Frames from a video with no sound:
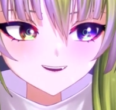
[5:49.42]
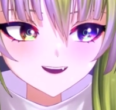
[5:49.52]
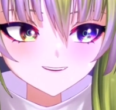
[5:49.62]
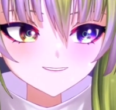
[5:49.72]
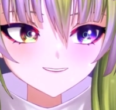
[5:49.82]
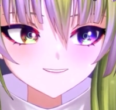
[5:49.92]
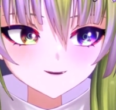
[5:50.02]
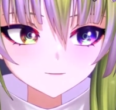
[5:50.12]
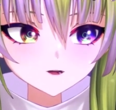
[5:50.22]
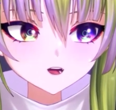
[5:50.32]
actually
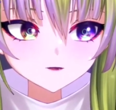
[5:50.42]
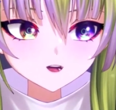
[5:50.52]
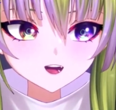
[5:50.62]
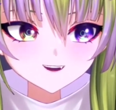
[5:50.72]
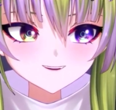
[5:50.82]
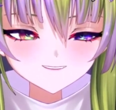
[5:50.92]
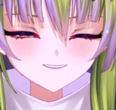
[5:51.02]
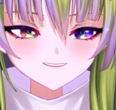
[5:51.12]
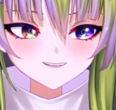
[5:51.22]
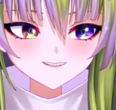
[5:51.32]
just pull the
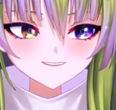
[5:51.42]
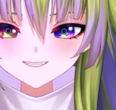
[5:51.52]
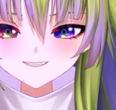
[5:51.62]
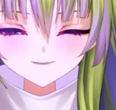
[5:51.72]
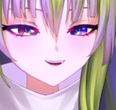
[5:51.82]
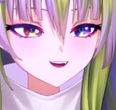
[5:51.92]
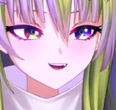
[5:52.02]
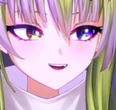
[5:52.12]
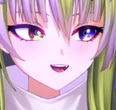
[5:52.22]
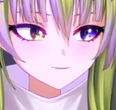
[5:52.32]
entire thing, it would just drop